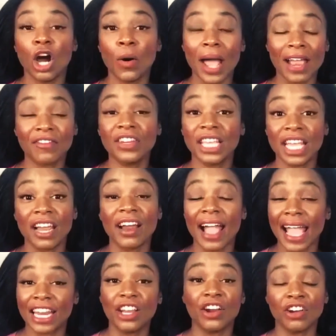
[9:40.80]
Every year,
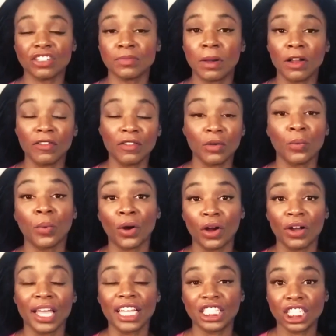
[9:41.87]
80 girls from all over the
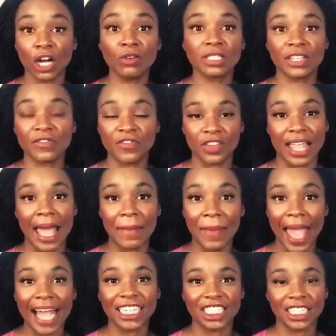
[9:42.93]
world get chosen for that
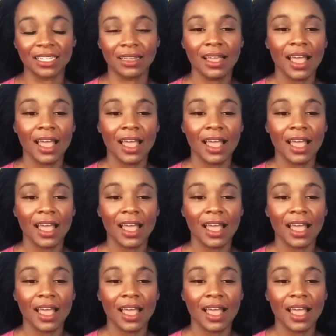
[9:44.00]
pageant.